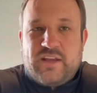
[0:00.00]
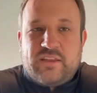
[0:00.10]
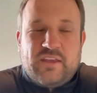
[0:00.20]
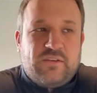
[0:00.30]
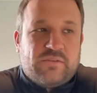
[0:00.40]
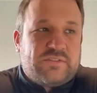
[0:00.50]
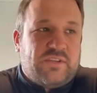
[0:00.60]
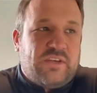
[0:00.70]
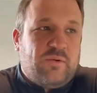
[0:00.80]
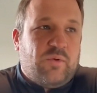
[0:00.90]
And I think you'll
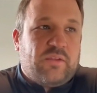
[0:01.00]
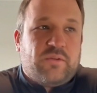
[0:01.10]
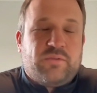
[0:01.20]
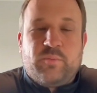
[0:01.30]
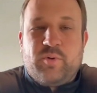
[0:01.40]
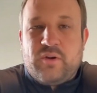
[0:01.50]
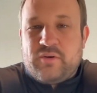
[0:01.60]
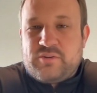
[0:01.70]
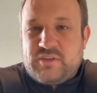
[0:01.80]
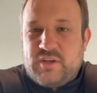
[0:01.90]
see, whether through
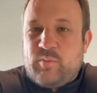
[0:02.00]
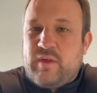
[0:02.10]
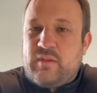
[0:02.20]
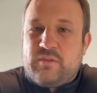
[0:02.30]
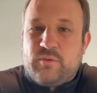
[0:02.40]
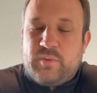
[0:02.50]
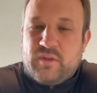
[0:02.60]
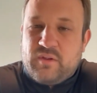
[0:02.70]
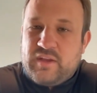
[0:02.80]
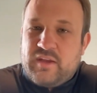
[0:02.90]
partnership, whether through
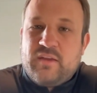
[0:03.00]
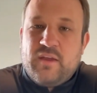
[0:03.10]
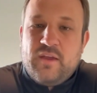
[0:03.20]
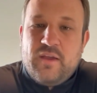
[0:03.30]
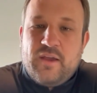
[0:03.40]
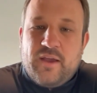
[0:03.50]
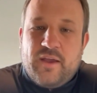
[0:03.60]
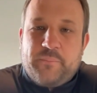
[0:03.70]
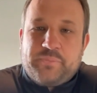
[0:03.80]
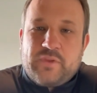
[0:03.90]
building
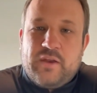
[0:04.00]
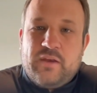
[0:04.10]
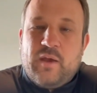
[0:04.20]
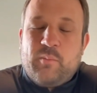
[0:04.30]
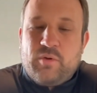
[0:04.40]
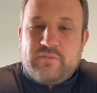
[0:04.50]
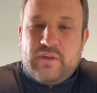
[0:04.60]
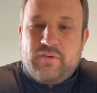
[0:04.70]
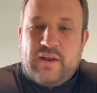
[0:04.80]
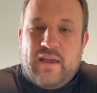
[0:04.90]
a number of
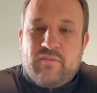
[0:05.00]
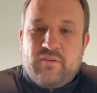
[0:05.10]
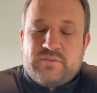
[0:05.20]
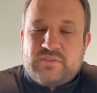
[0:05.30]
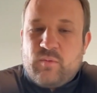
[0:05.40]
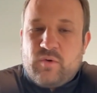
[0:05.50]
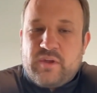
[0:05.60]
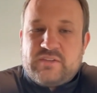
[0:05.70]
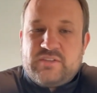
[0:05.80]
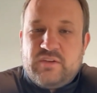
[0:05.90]
different avenues that will
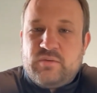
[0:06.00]
continue